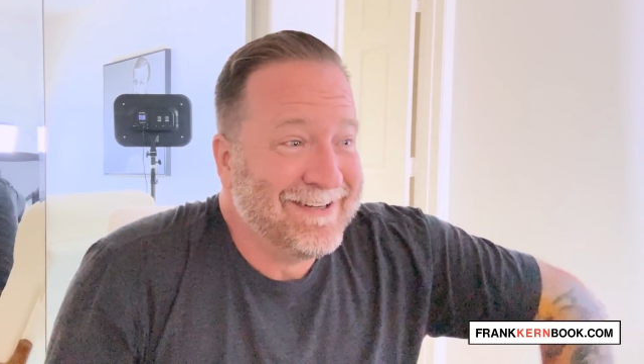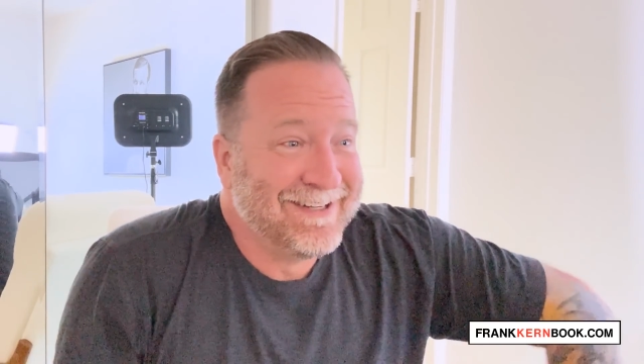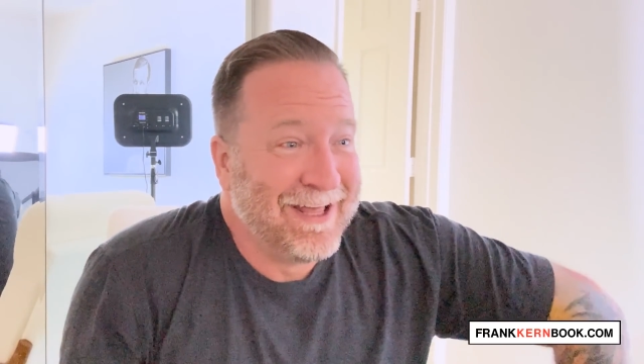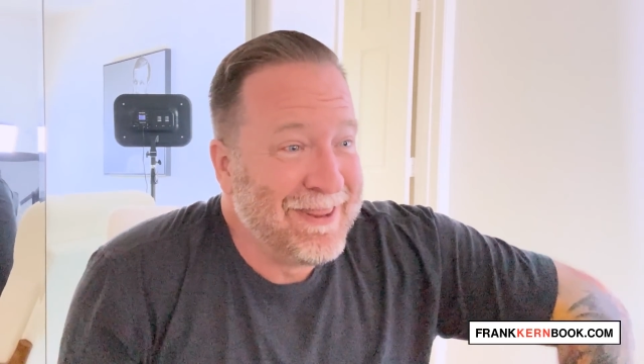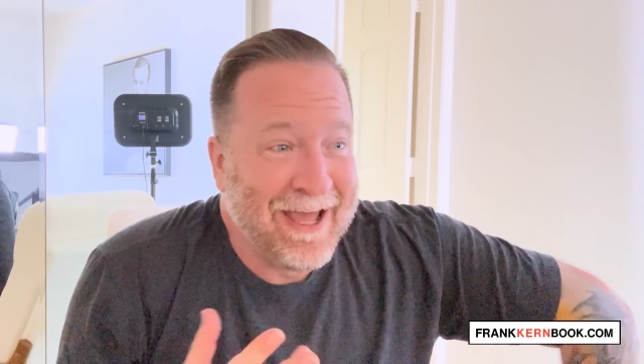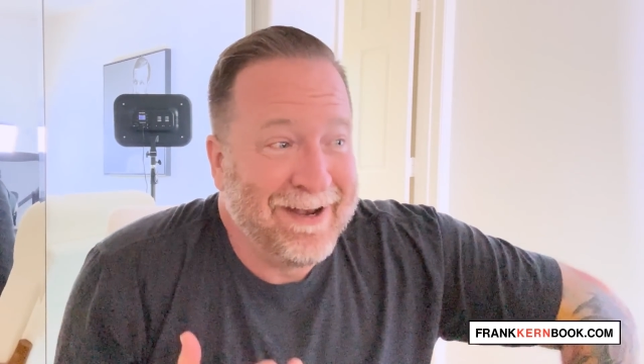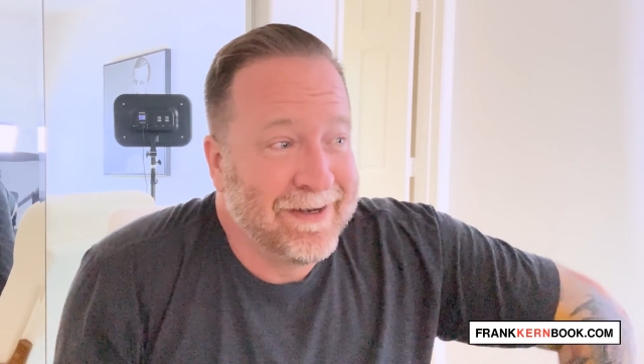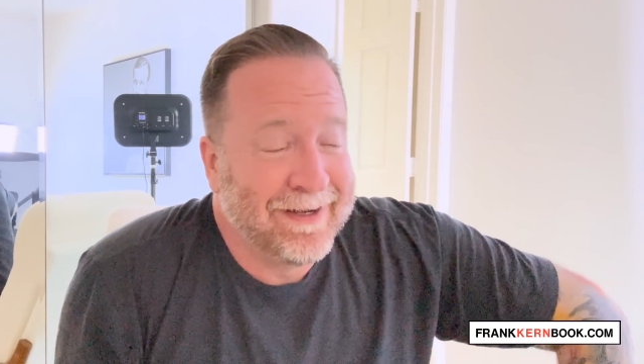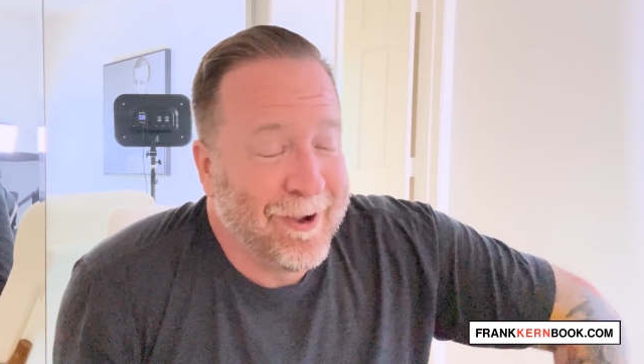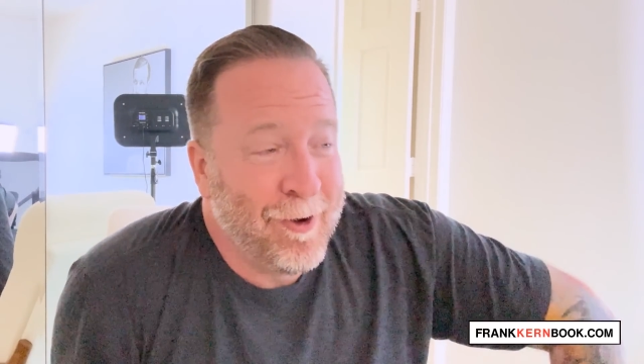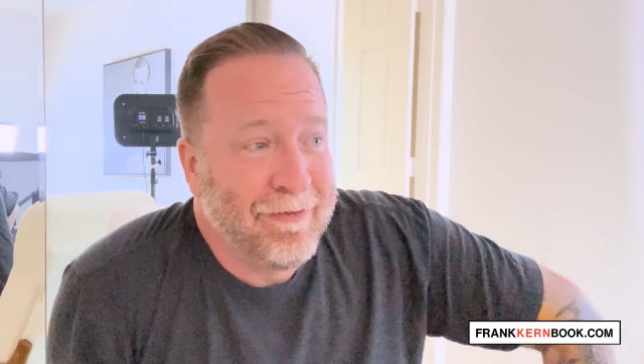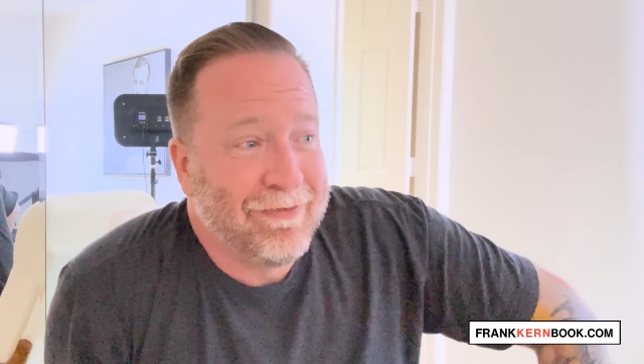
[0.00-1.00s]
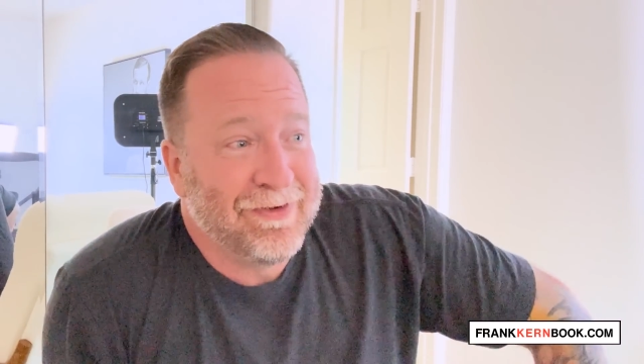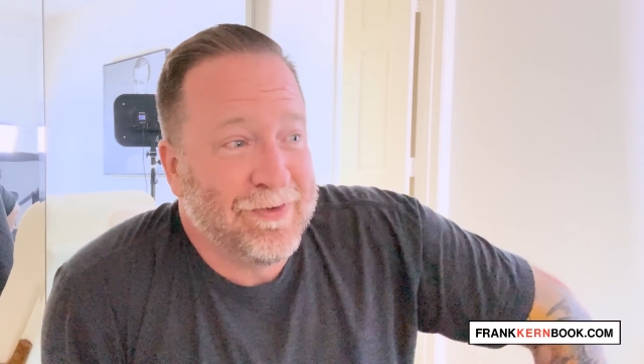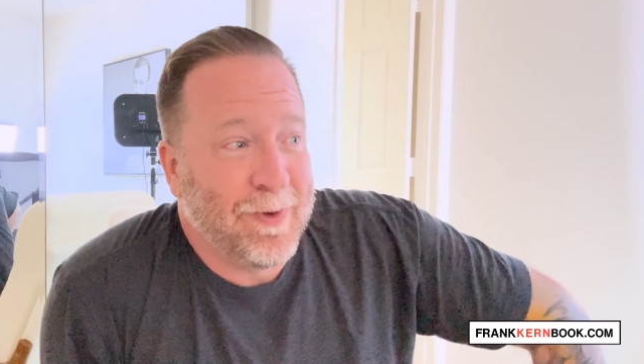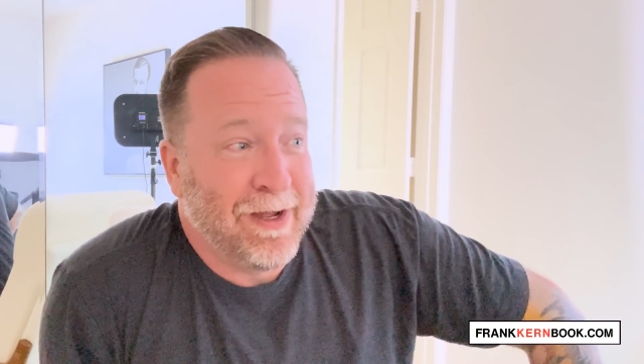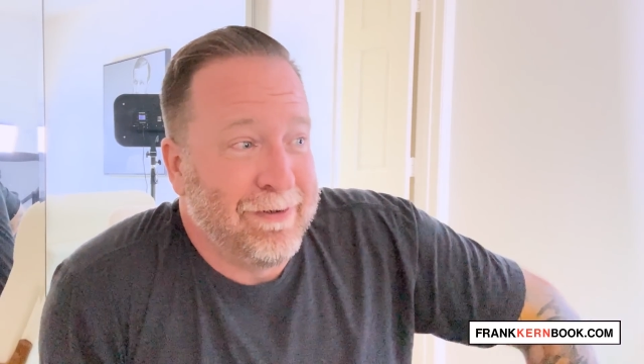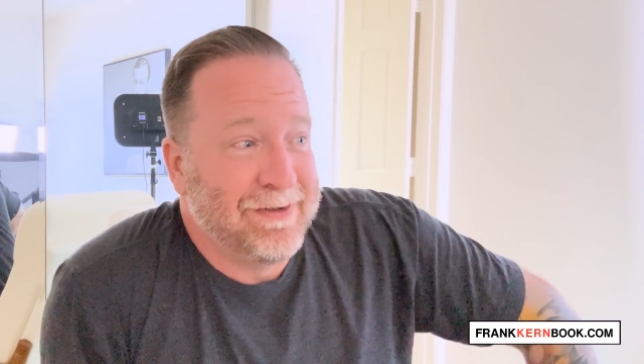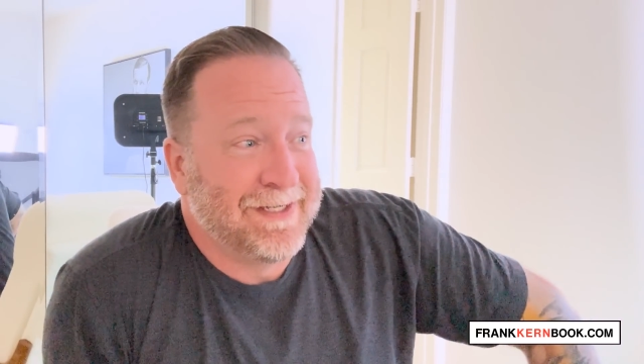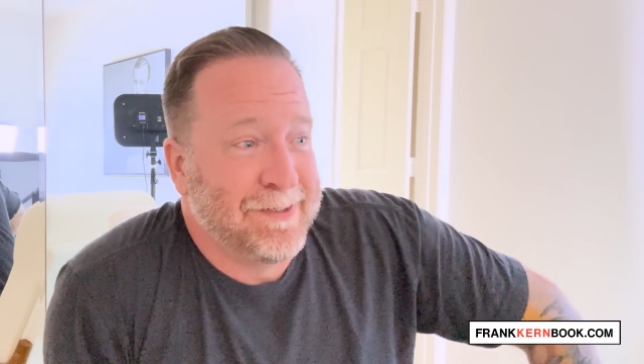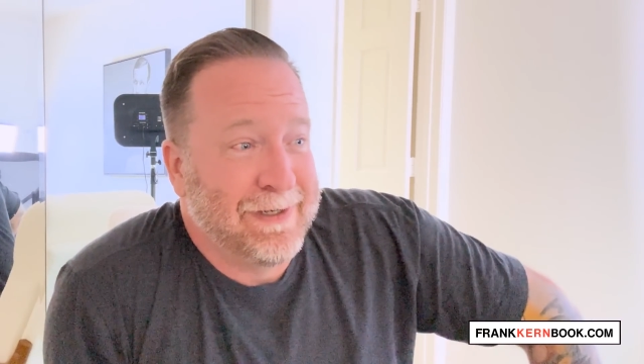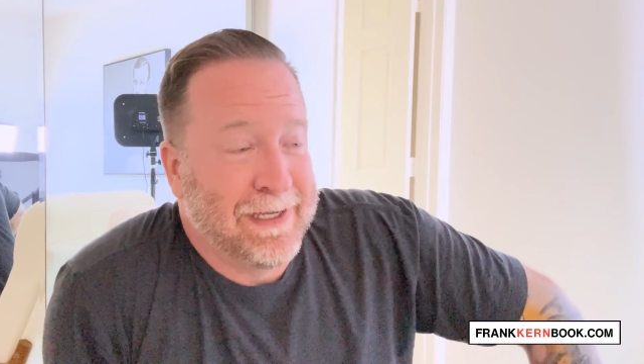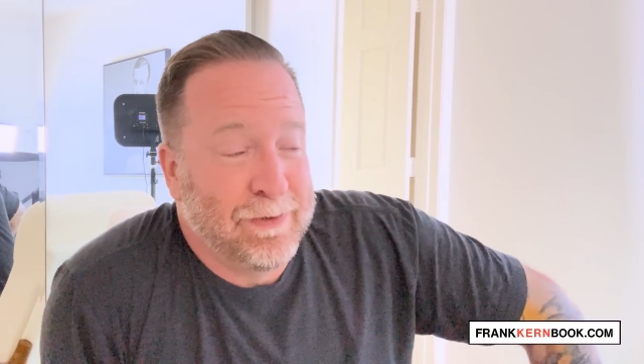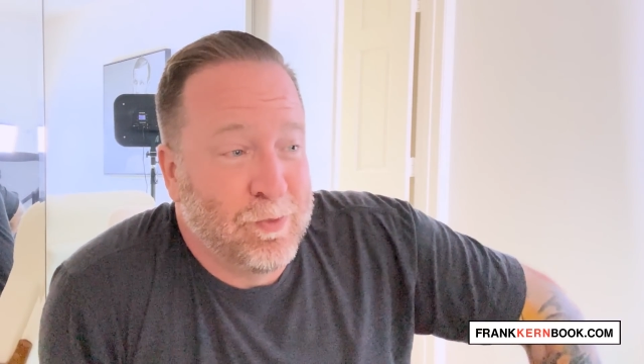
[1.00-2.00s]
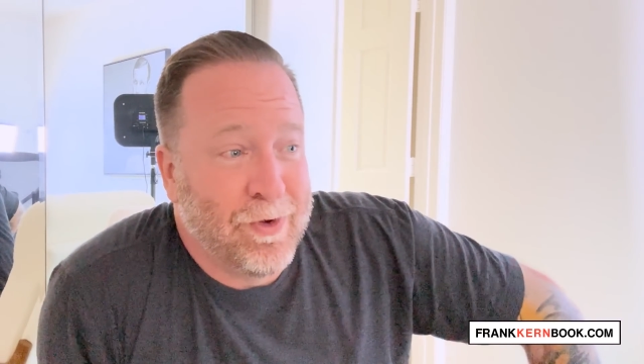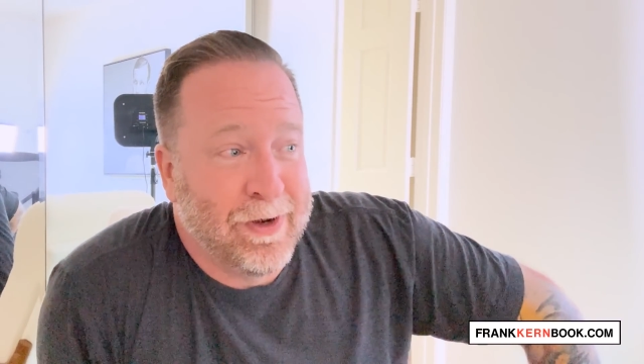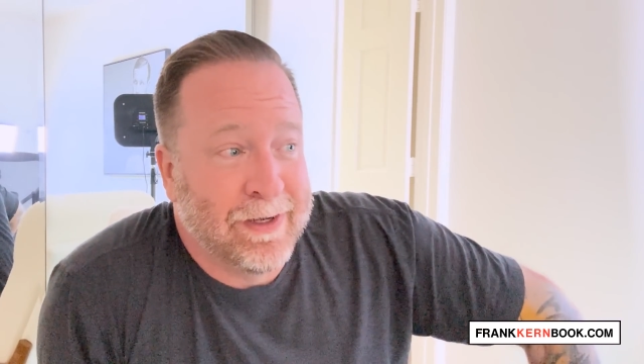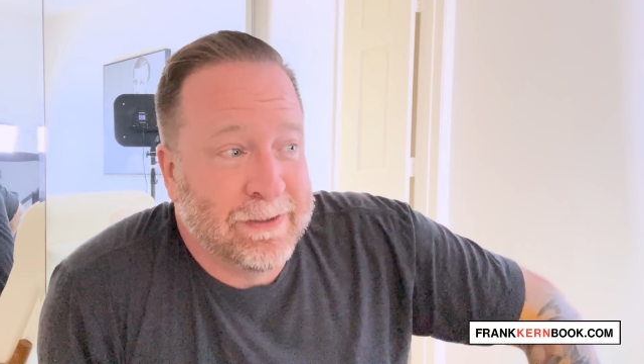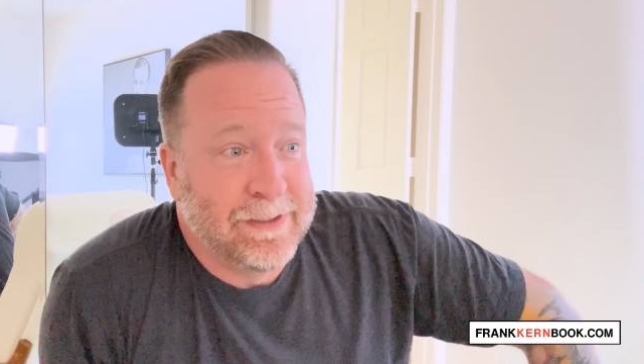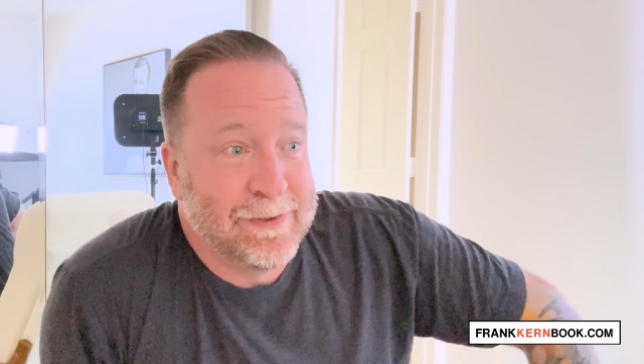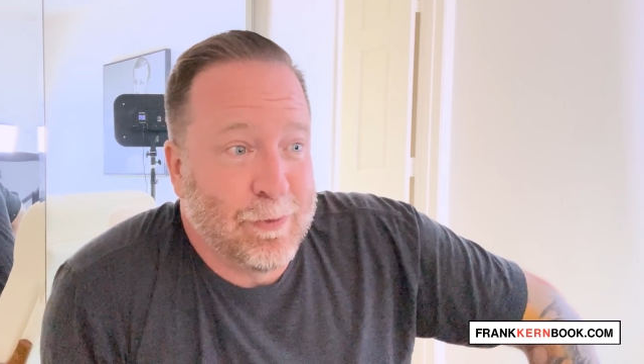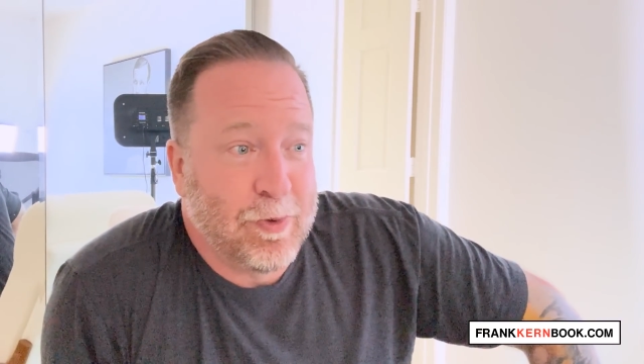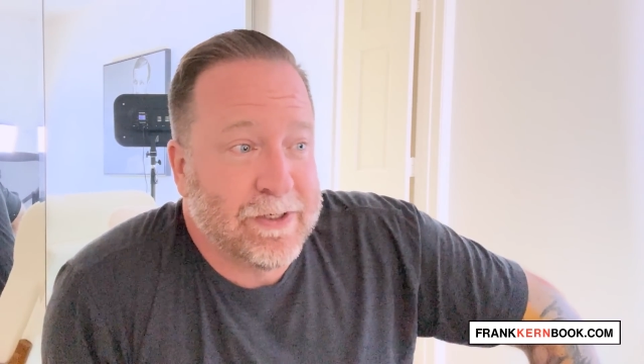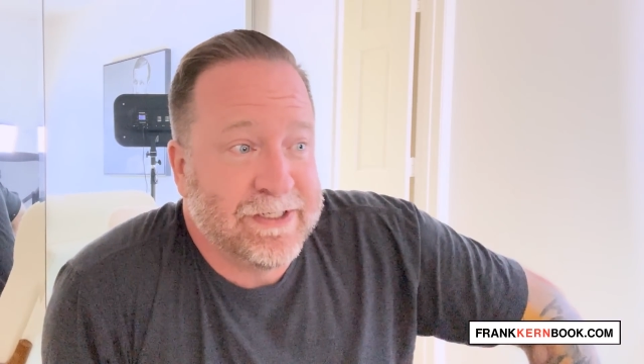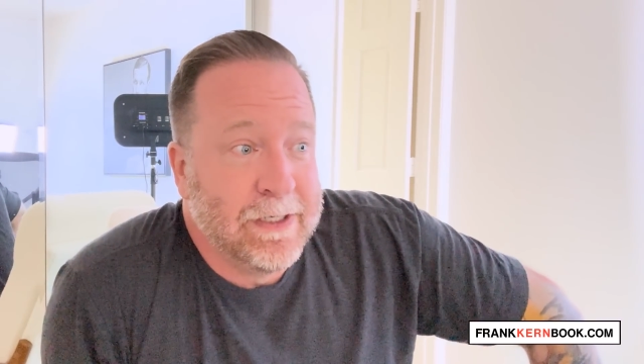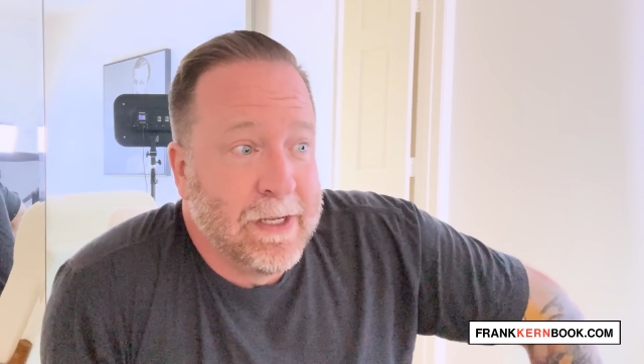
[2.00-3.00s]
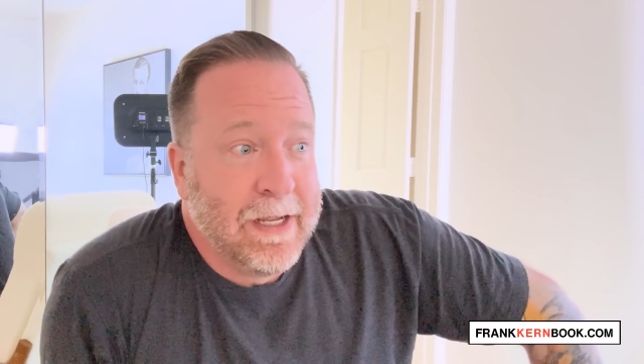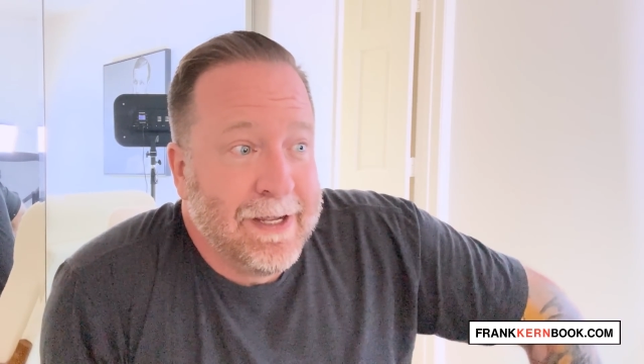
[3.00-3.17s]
That didn't go over as well as I'd wanted it to do in person.